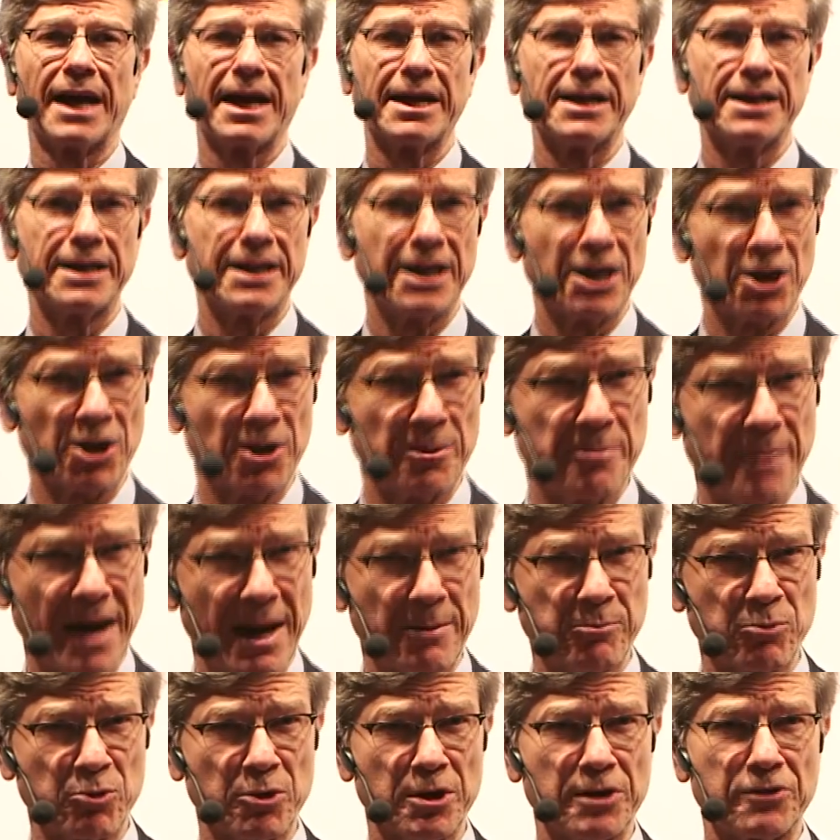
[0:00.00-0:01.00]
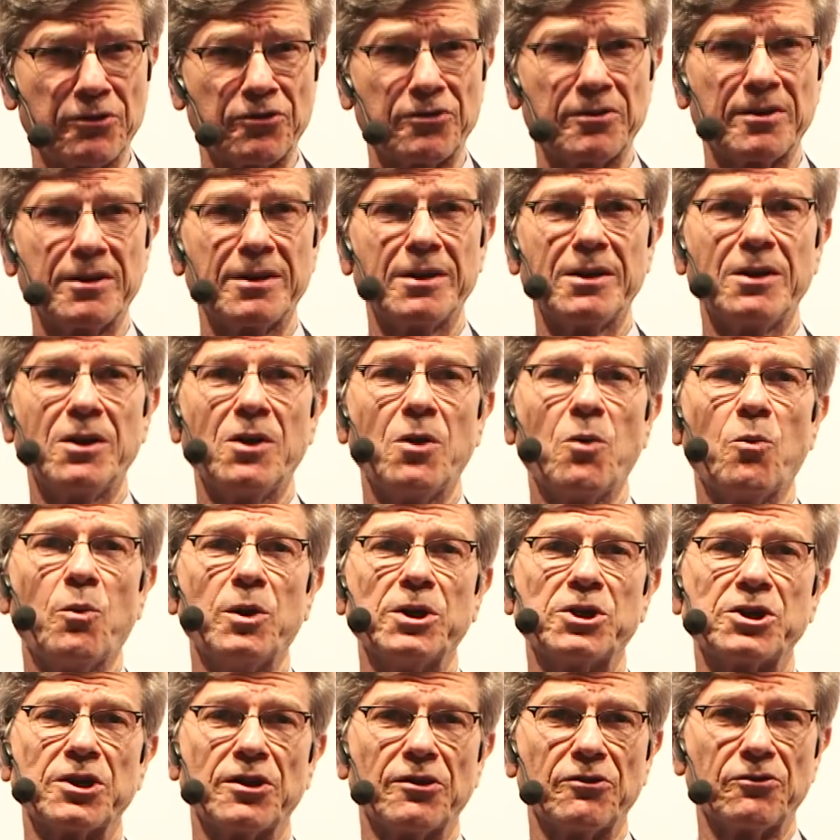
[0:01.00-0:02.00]
the United Arab Emirates,
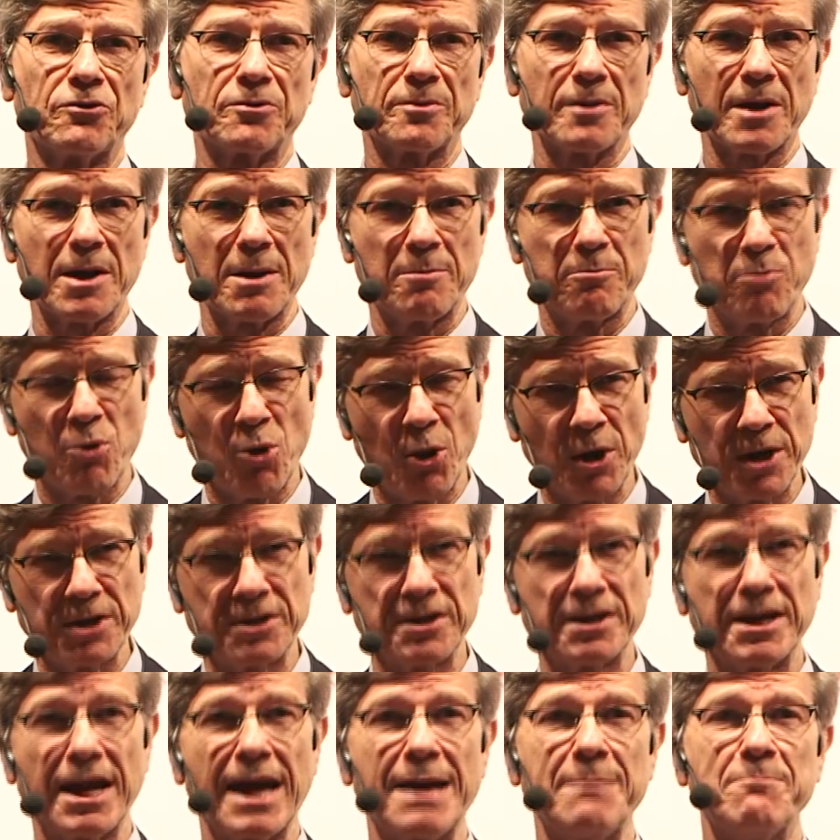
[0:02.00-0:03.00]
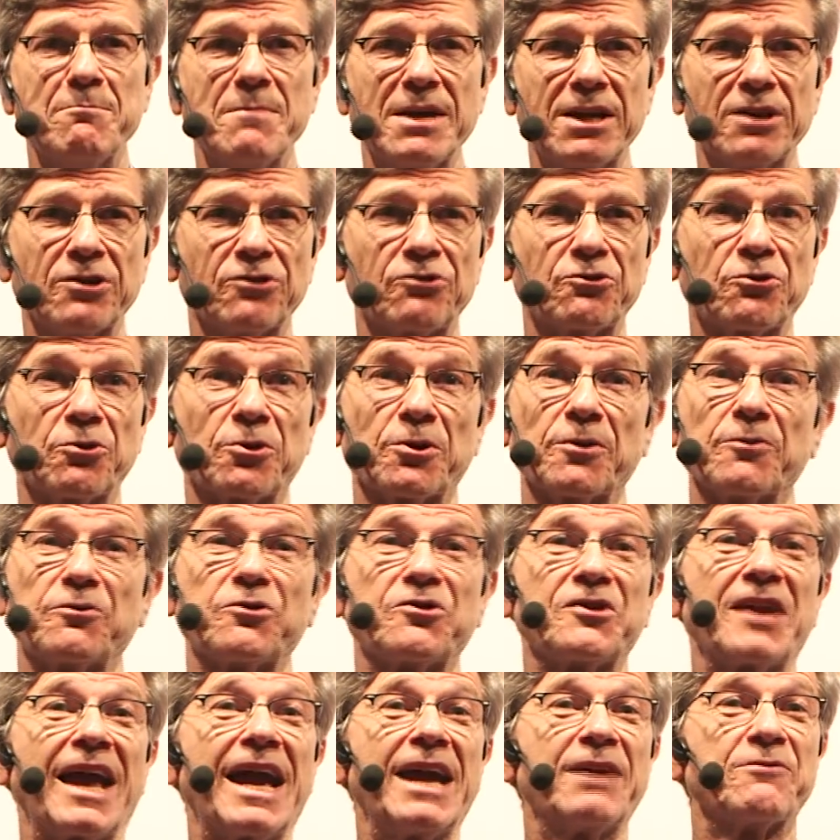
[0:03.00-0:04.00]
which has appointed a Minister
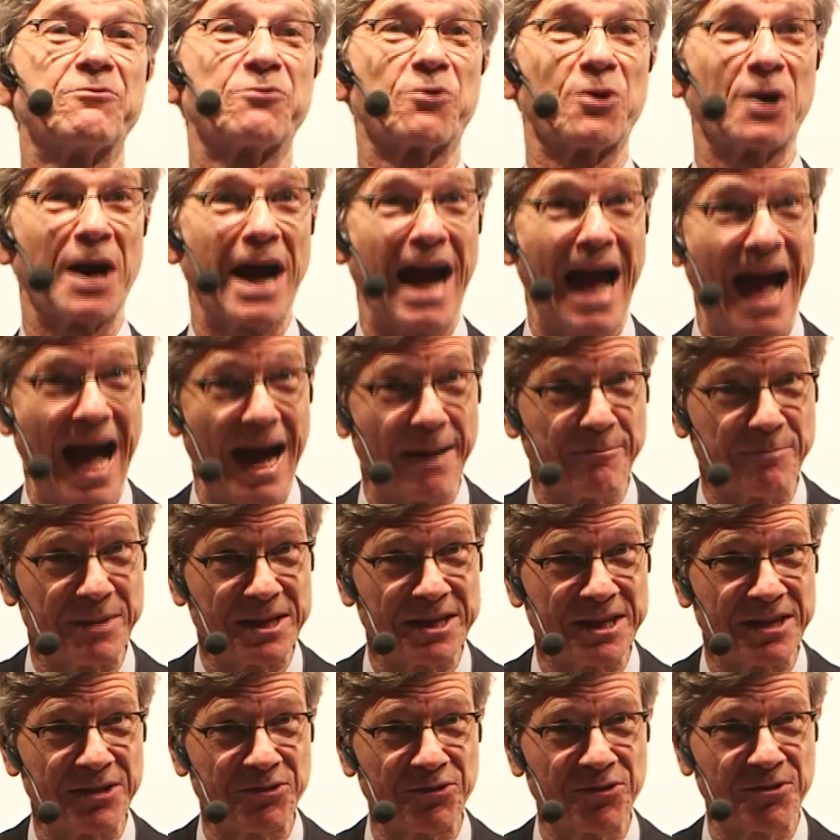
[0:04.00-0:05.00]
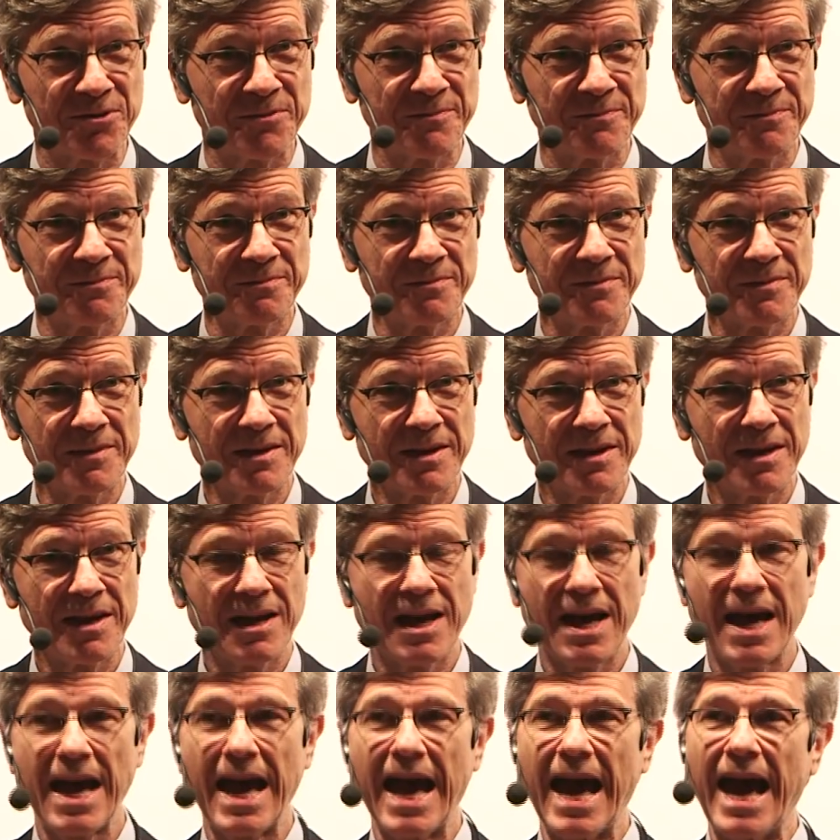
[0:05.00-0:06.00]
of State for Happiness.
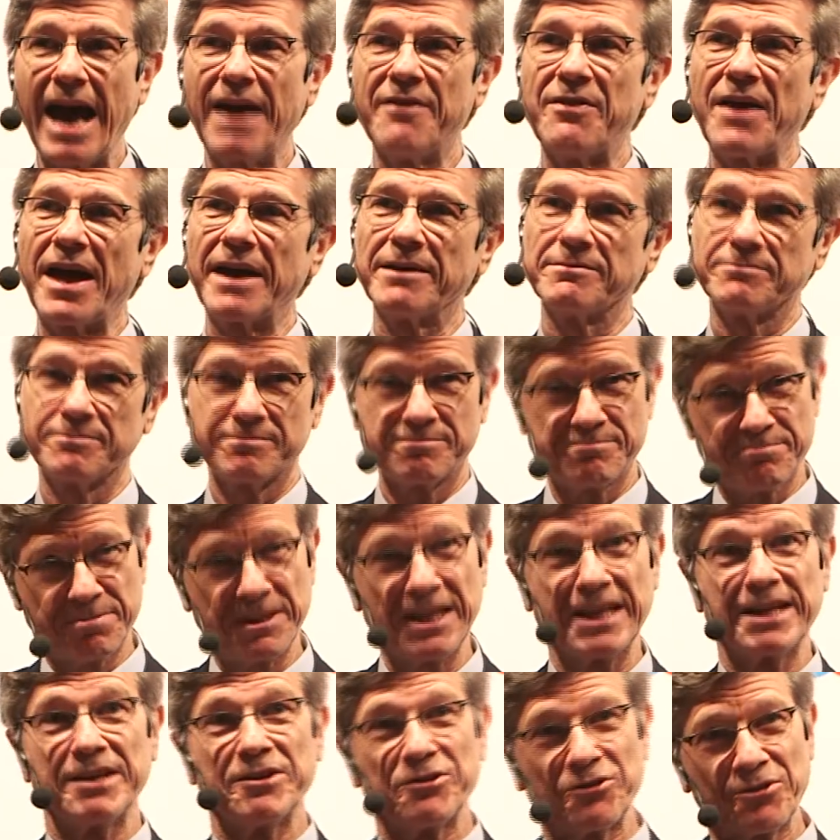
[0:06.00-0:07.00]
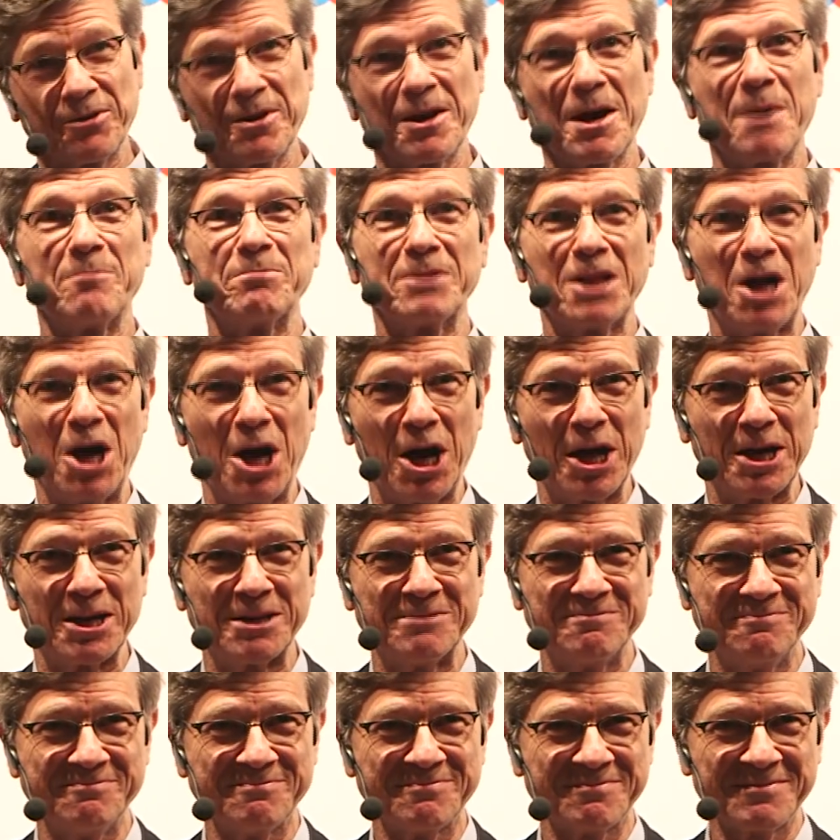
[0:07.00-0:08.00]
And then, please,
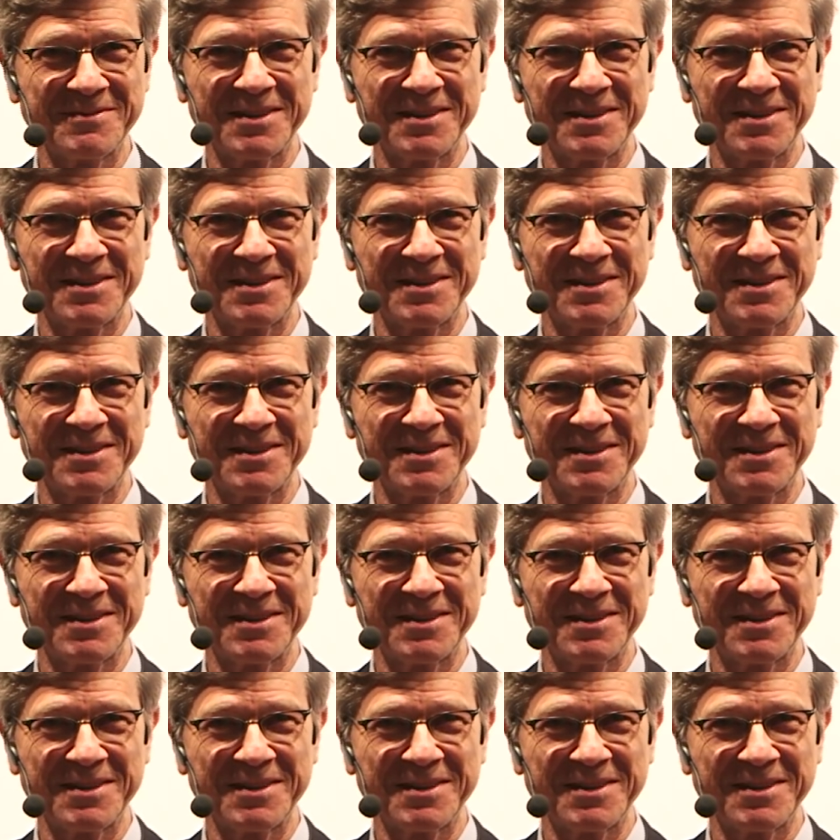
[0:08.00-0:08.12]
applaud.